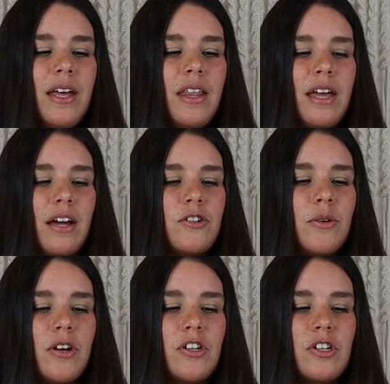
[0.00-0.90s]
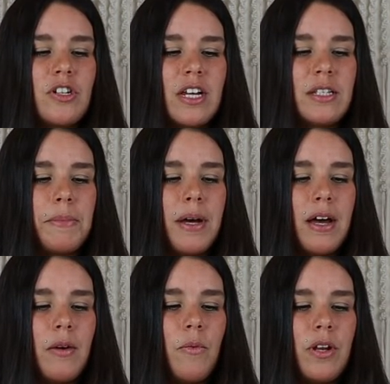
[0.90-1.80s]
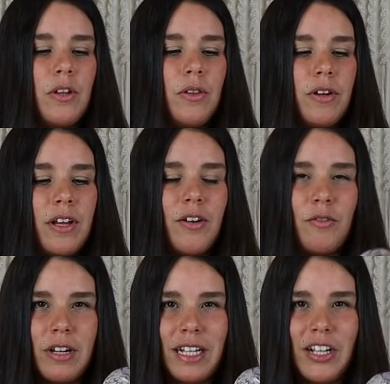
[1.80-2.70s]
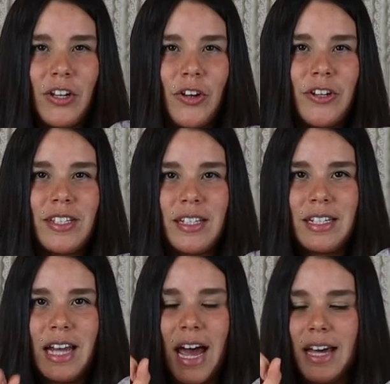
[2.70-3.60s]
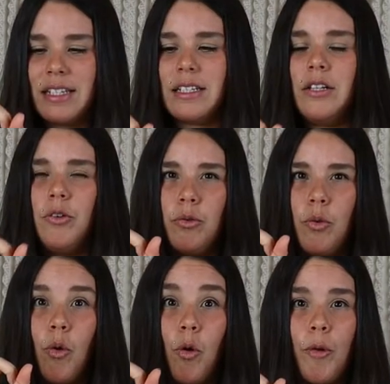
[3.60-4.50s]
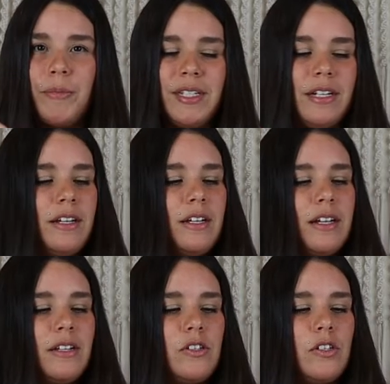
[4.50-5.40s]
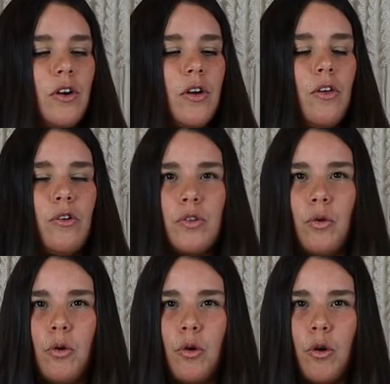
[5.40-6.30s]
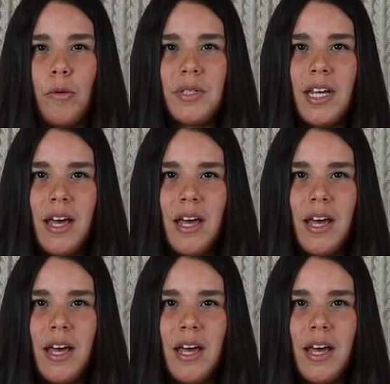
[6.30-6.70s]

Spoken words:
The actual ocean jasper, when you look at it really close, it has little orbs in it, and so those orbs